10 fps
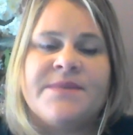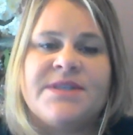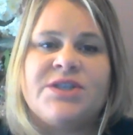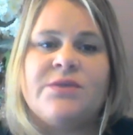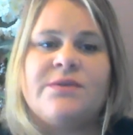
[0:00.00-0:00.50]

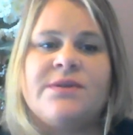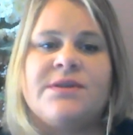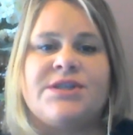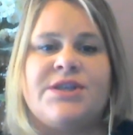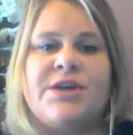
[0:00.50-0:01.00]

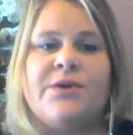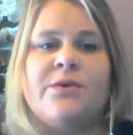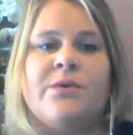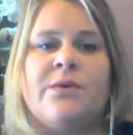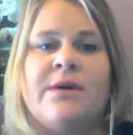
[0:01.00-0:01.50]
students
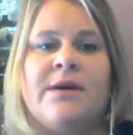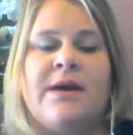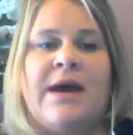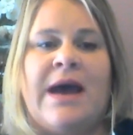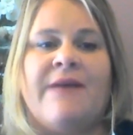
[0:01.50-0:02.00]
to
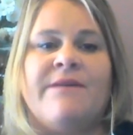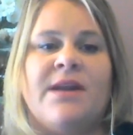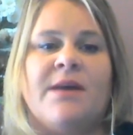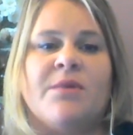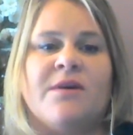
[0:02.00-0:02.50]
have a
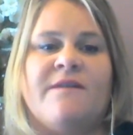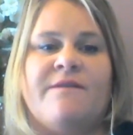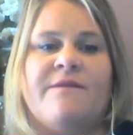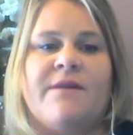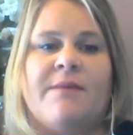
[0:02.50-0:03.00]
number
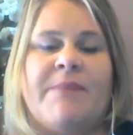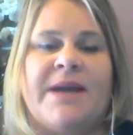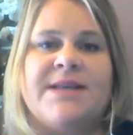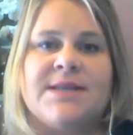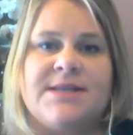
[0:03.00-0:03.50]
of
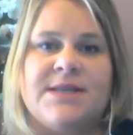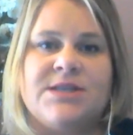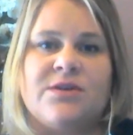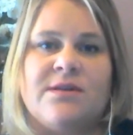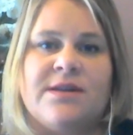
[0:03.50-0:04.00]
basic
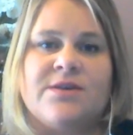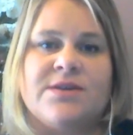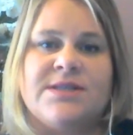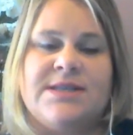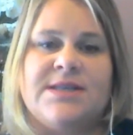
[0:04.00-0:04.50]
digital
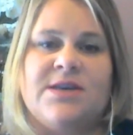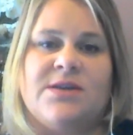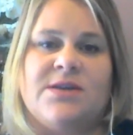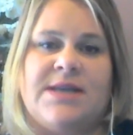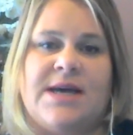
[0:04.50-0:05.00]
literacy
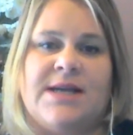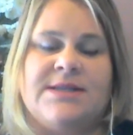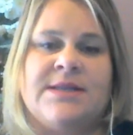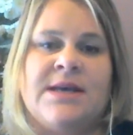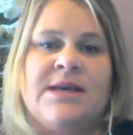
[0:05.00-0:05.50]
skill sets.
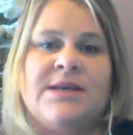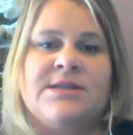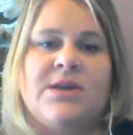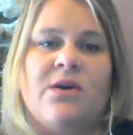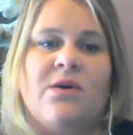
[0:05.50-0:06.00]

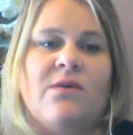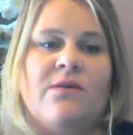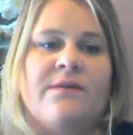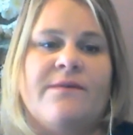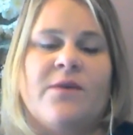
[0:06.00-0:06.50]

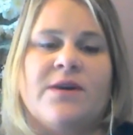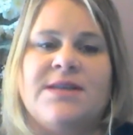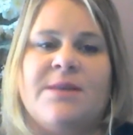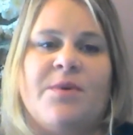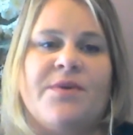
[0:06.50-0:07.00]
So, for
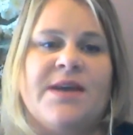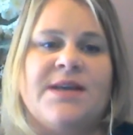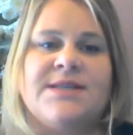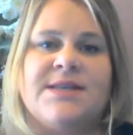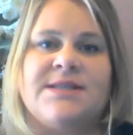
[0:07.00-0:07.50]
example,
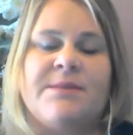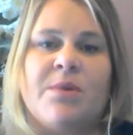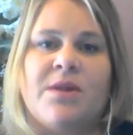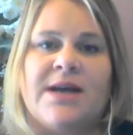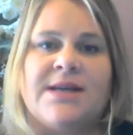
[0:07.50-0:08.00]
things as
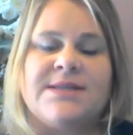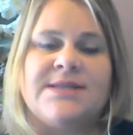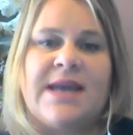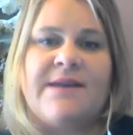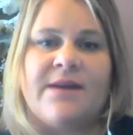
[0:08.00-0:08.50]
simple as
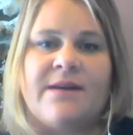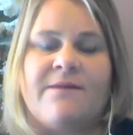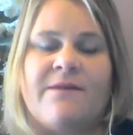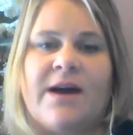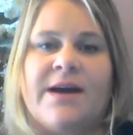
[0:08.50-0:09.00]
saving a
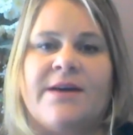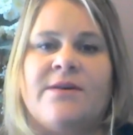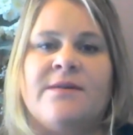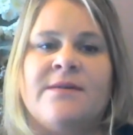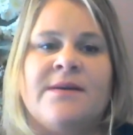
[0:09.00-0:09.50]

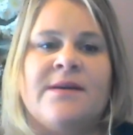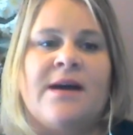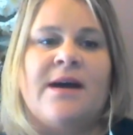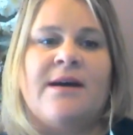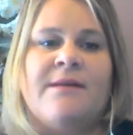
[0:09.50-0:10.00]
file,
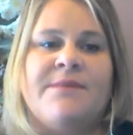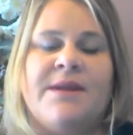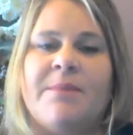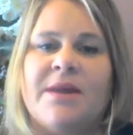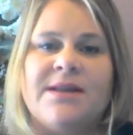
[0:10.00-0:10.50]
the
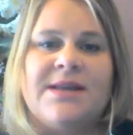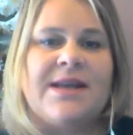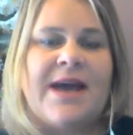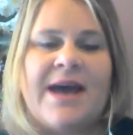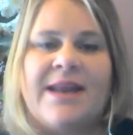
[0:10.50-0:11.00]
ability
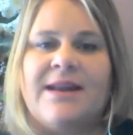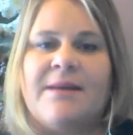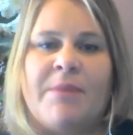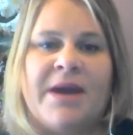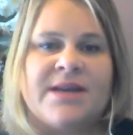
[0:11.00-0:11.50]
to edit
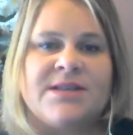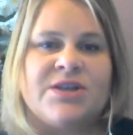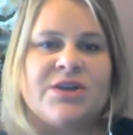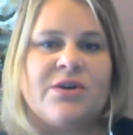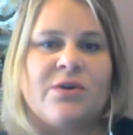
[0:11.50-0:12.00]
a
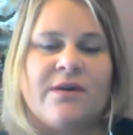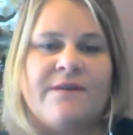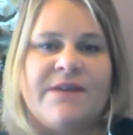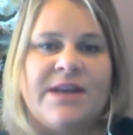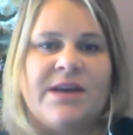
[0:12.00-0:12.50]
picture or a
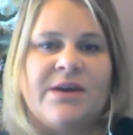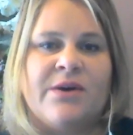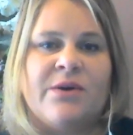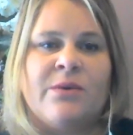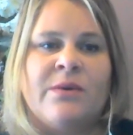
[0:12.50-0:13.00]

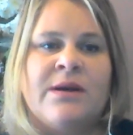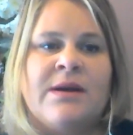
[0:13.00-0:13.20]
video,